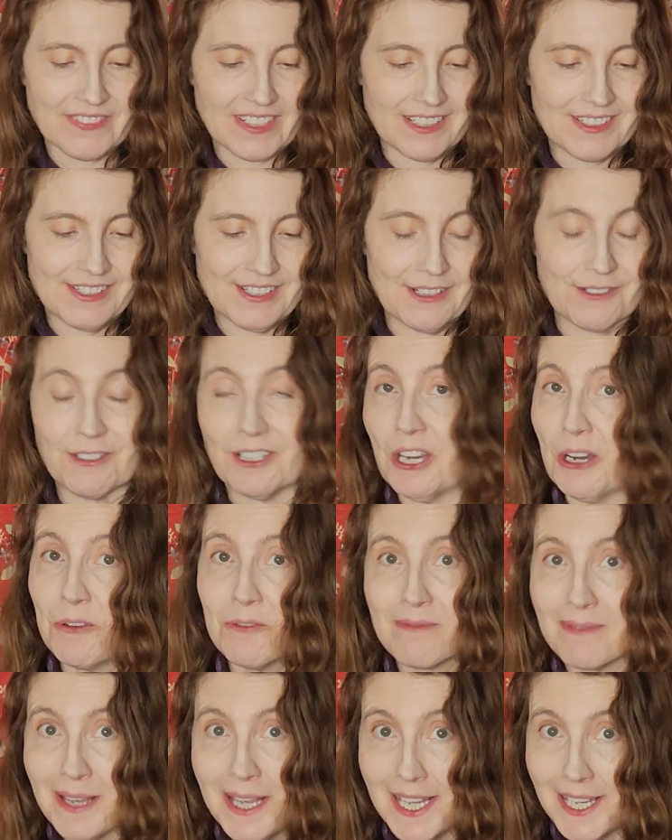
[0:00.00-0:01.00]
So go
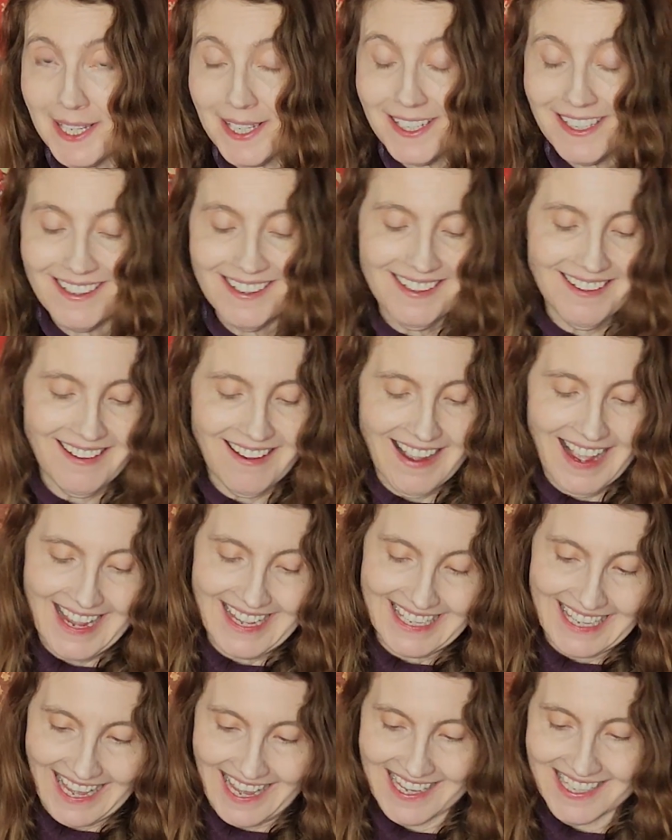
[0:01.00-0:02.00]
me, I
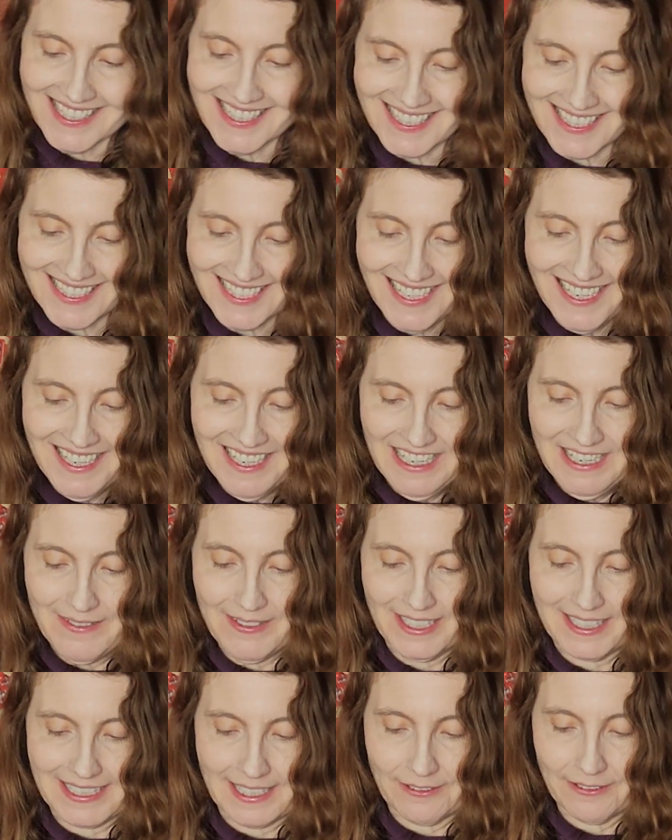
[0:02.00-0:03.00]
guess,
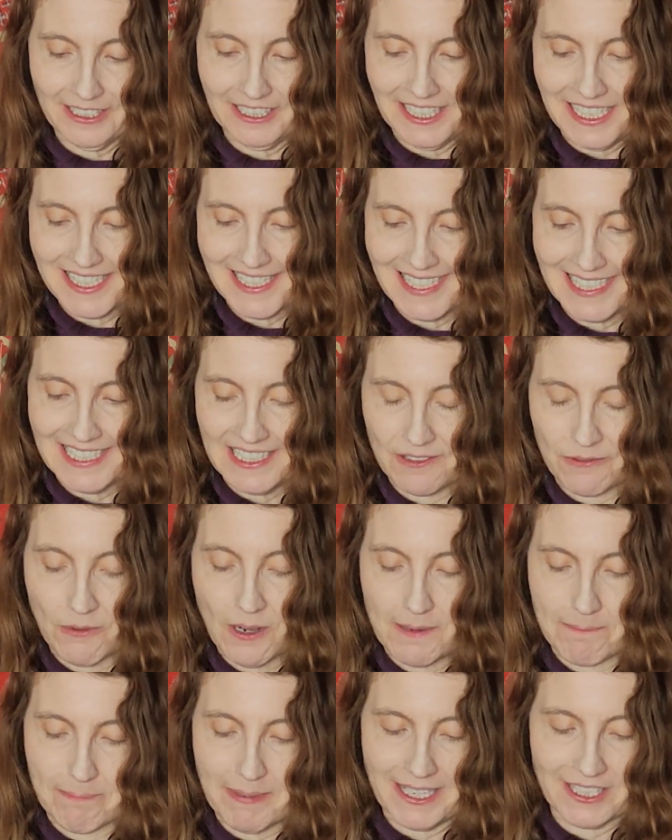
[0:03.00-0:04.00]
because I realized I didn't
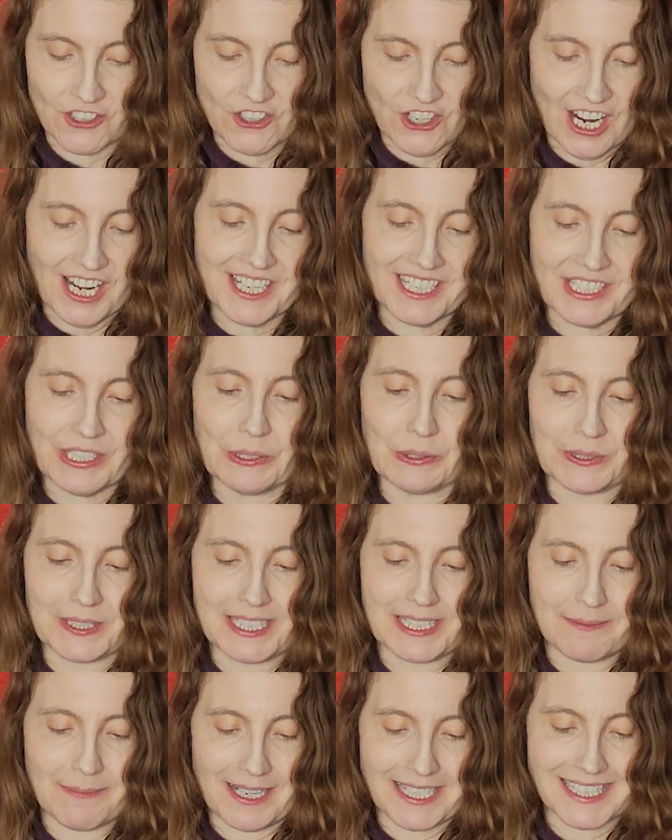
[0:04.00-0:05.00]
want big giant holes
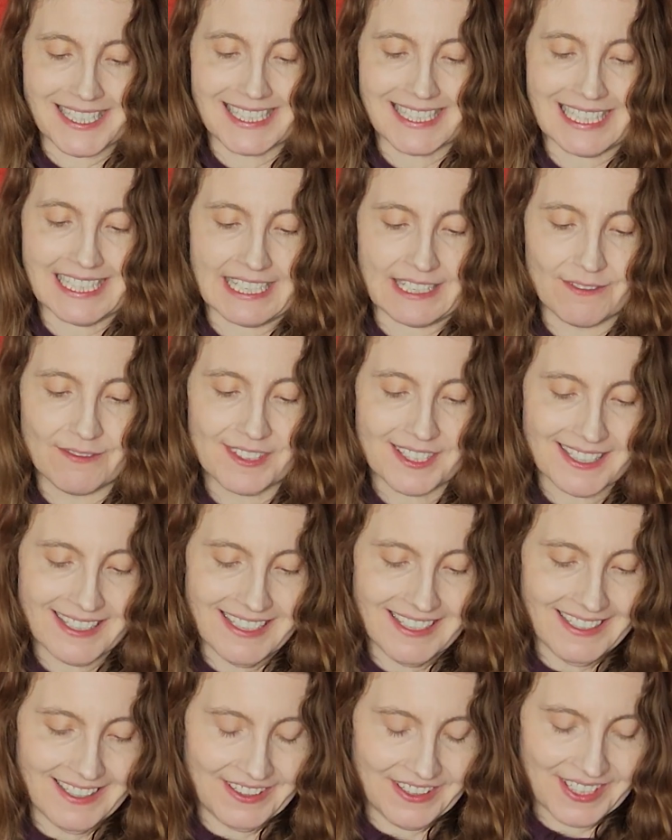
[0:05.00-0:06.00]
in my sleeves,
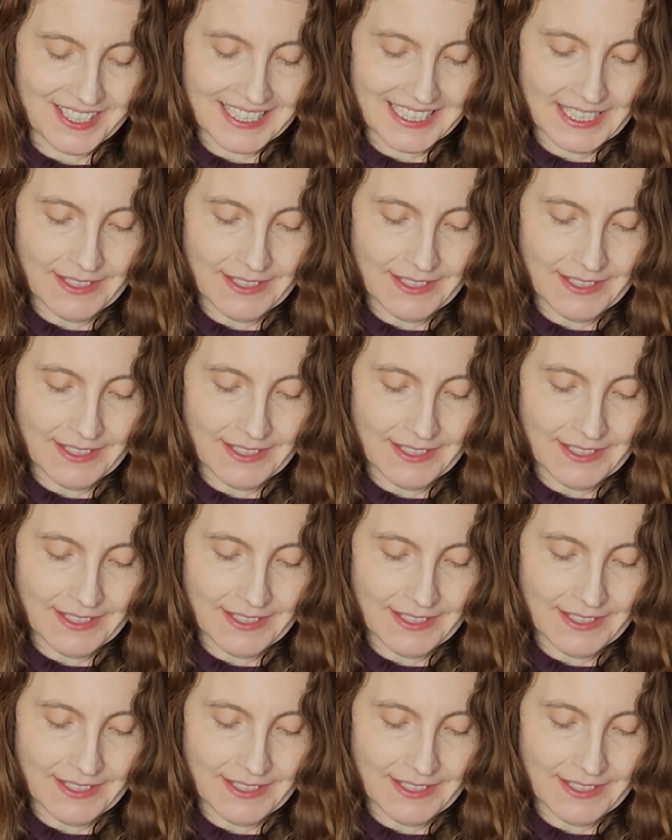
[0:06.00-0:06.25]
in the sleeve